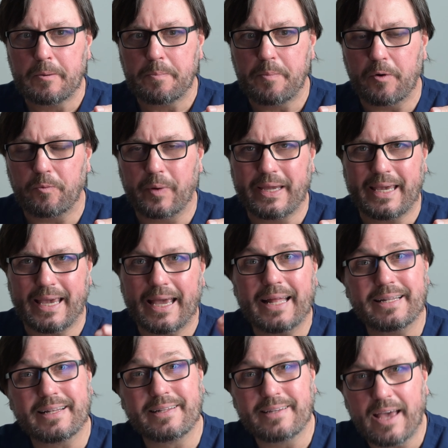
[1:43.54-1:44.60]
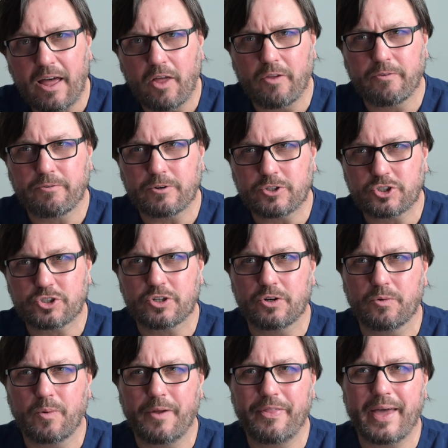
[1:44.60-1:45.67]
but we can't tell for
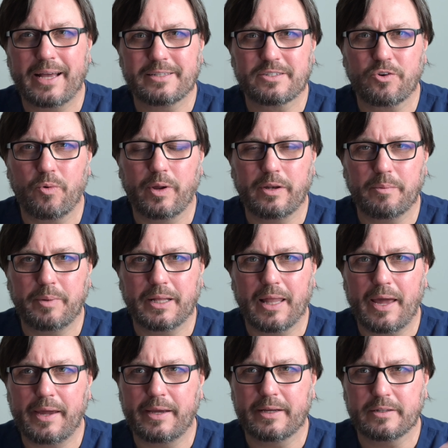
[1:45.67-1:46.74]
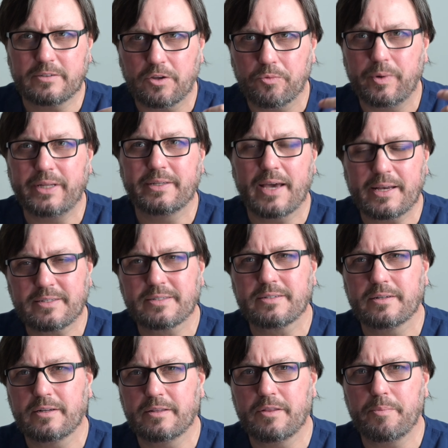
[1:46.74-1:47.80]
sure what that's going to be like until we test
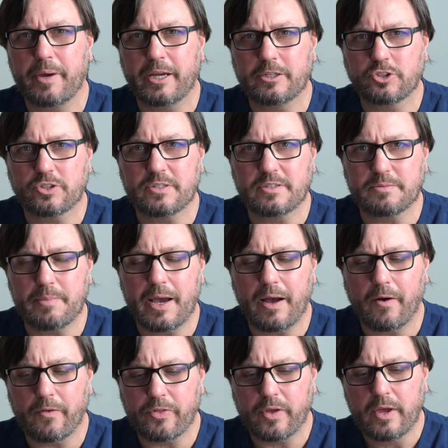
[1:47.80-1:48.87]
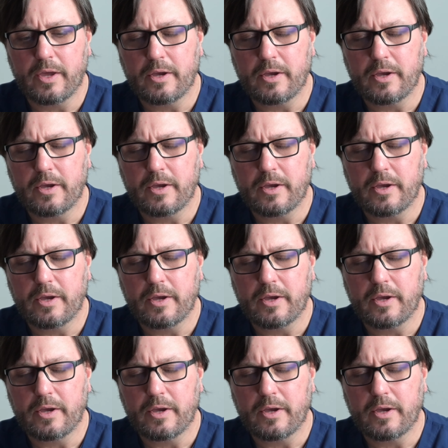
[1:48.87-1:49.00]
it in the patient's mouth.